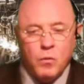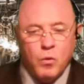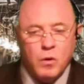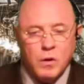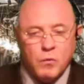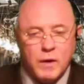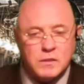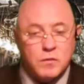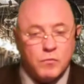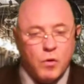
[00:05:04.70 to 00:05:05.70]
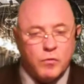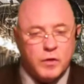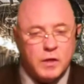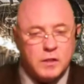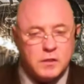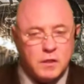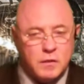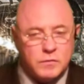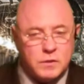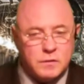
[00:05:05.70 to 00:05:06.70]
or aggressive growth
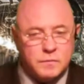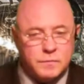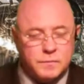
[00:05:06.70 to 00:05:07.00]
initiatives.